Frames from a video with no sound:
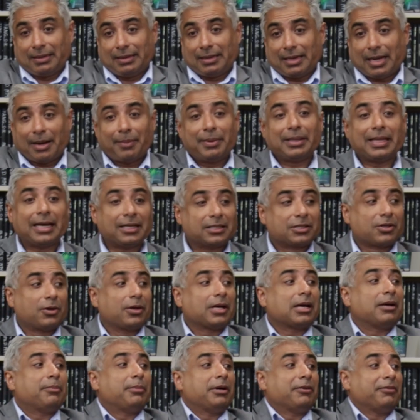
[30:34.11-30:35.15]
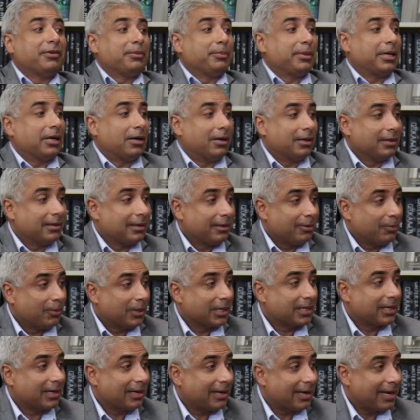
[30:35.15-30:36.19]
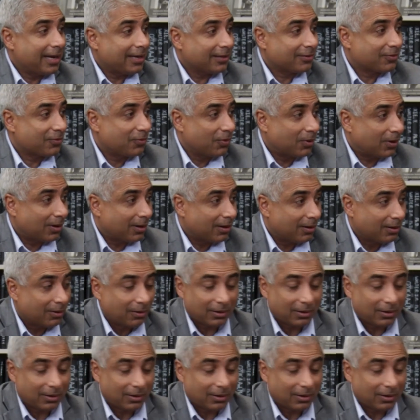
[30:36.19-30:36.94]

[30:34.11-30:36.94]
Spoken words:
I mean, that's going above and beyond. What can I ask for?